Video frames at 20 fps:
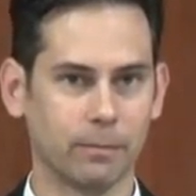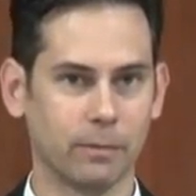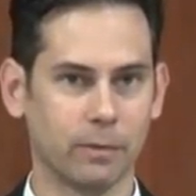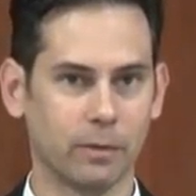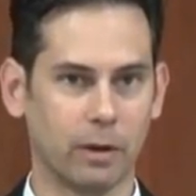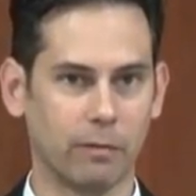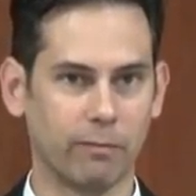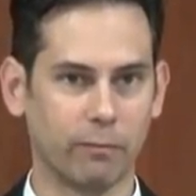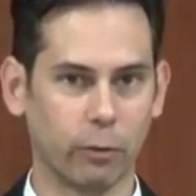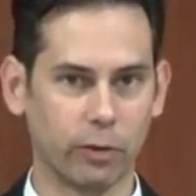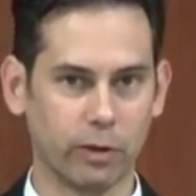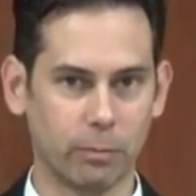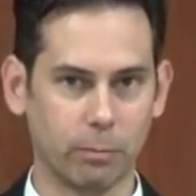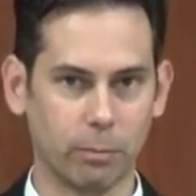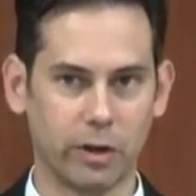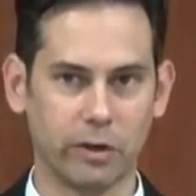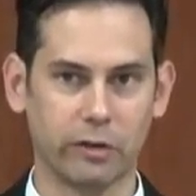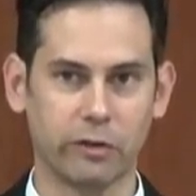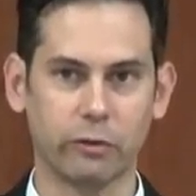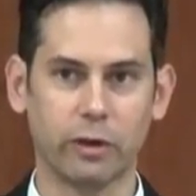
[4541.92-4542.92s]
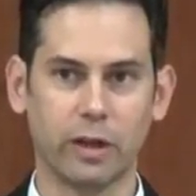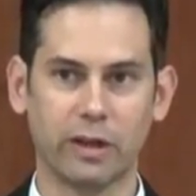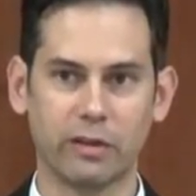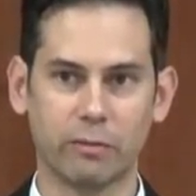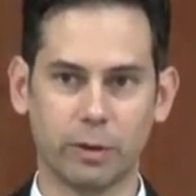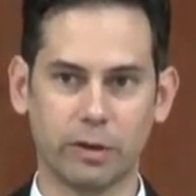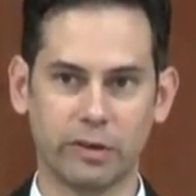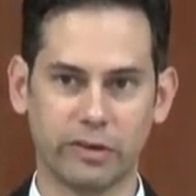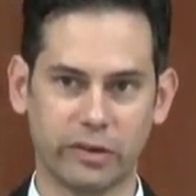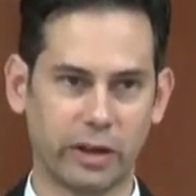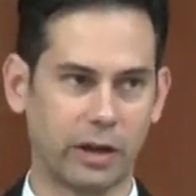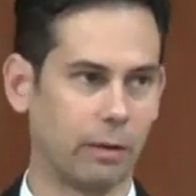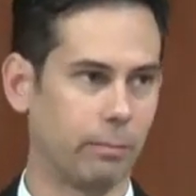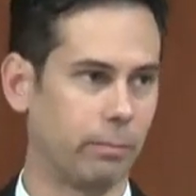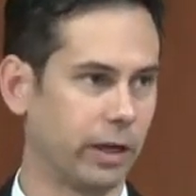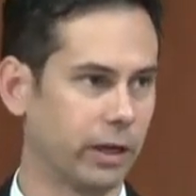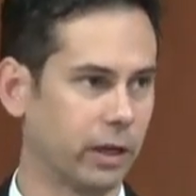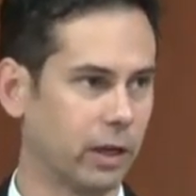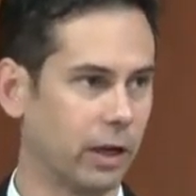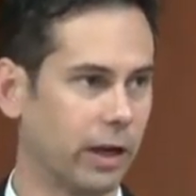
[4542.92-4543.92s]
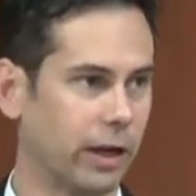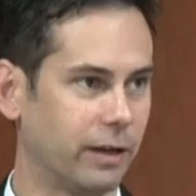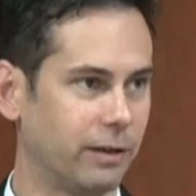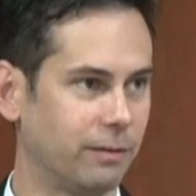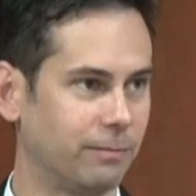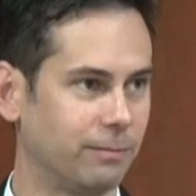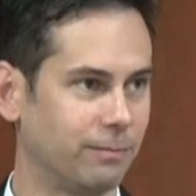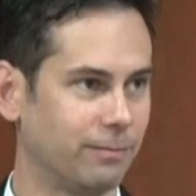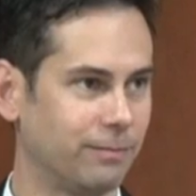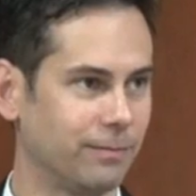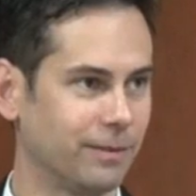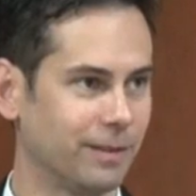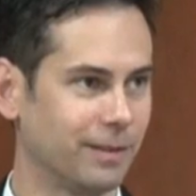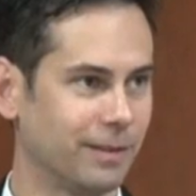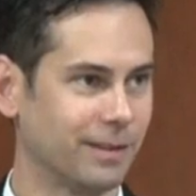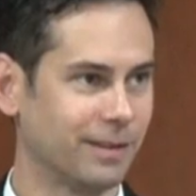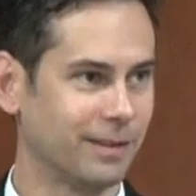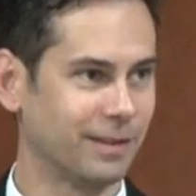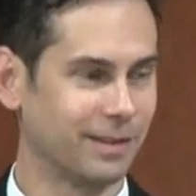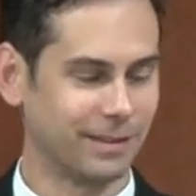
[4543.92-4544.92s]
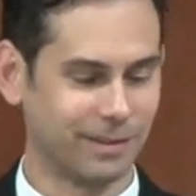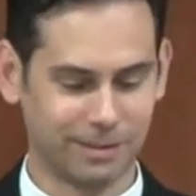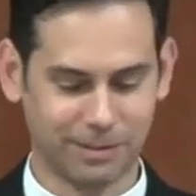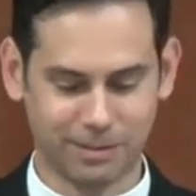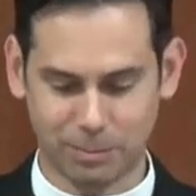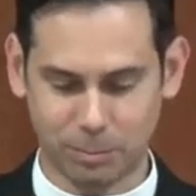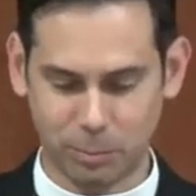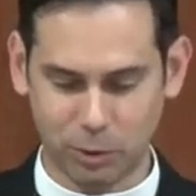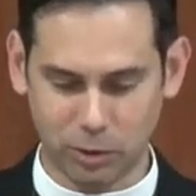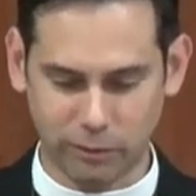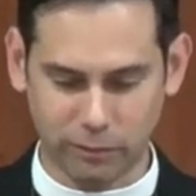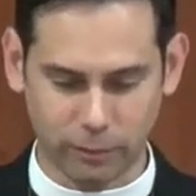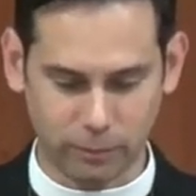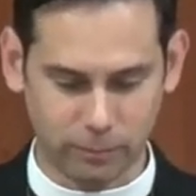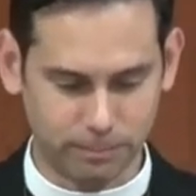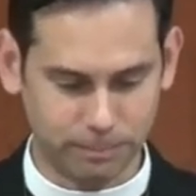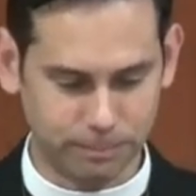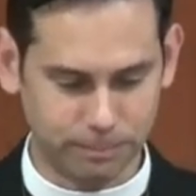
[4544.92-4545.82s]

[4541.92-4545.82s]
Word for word: Therefore, the ministry has been set up by God. Beautiful.